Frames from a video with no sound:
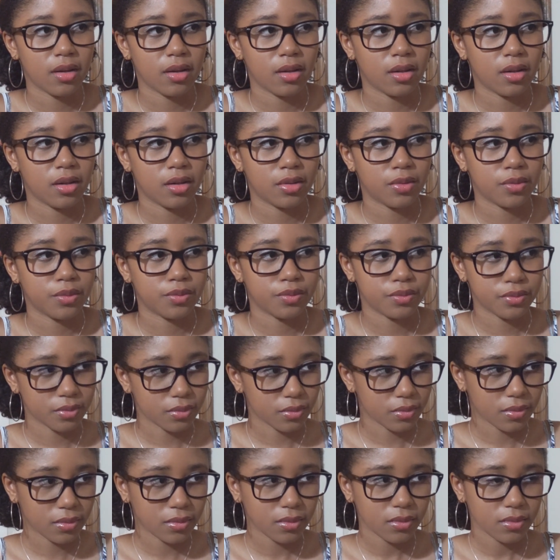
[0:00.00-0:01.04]
Um,
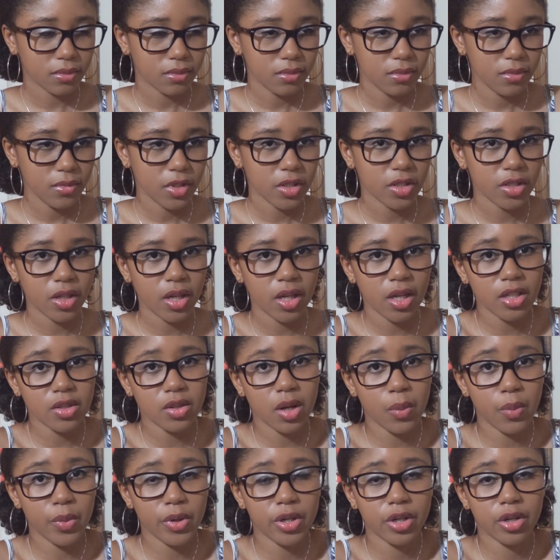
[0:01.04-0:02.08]
so yeah, that's
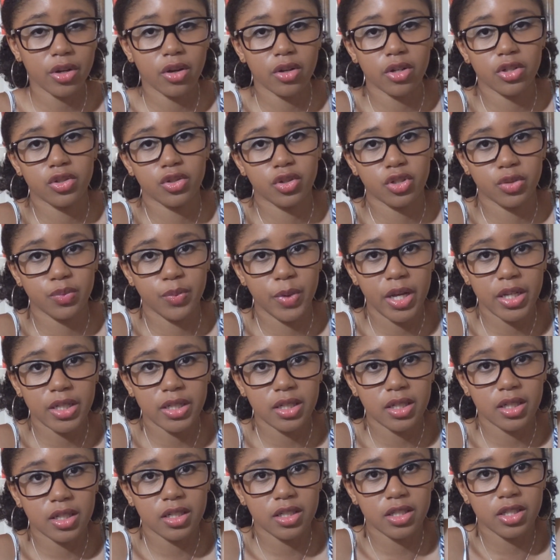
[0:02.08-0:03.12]
why I wanted to go to George
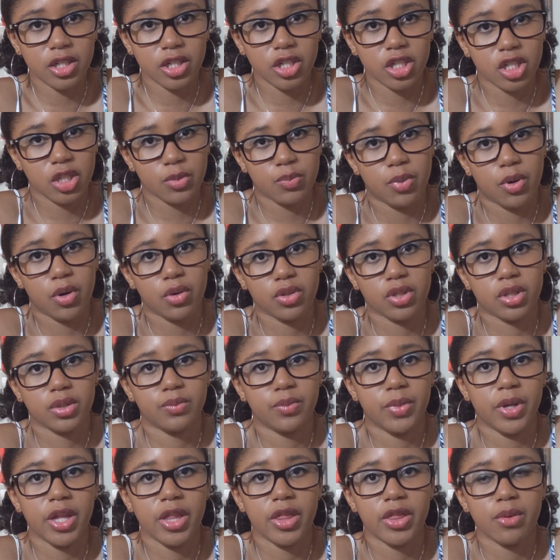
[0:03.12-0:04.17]
Mason because they're supposed to
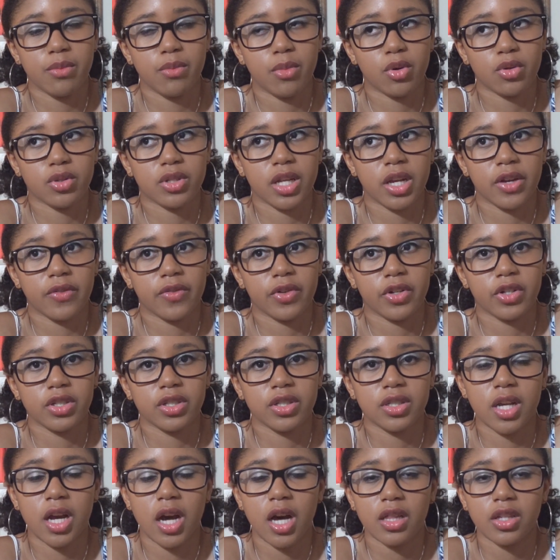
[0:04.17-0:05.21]
be the most
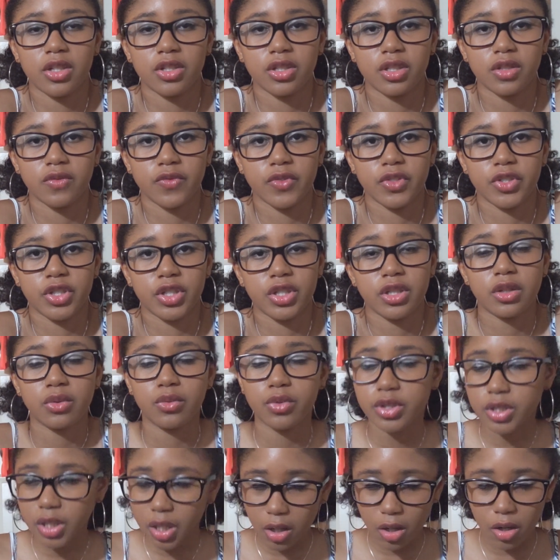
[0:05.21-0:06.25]
diverse college in Virginia,
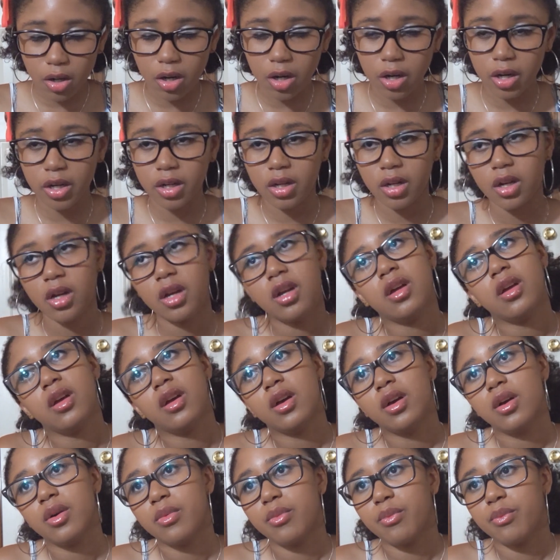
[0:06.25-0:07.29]
which they are.
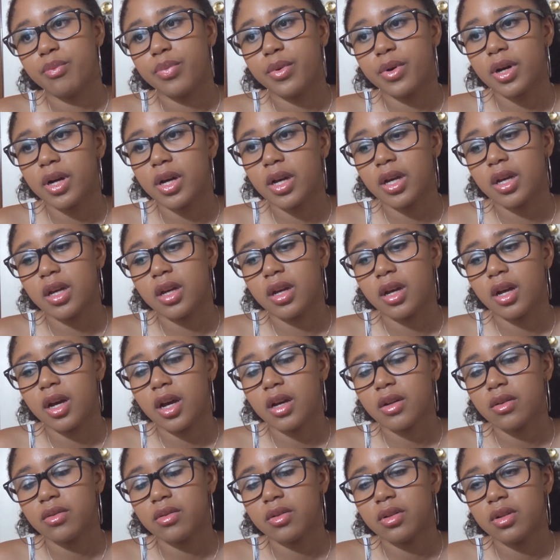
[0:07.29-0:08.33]
But
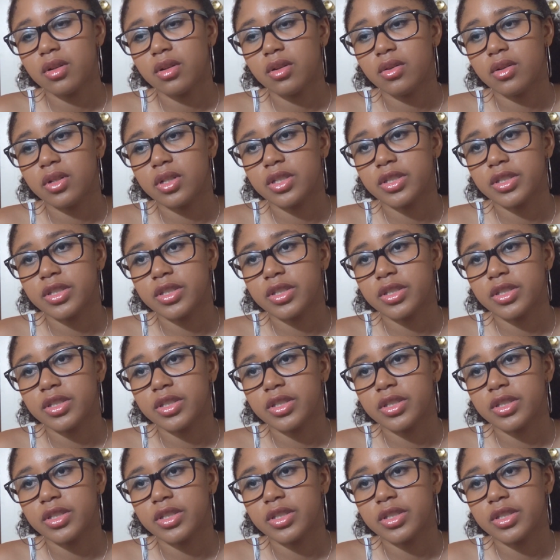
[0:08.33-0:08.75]
I don't know.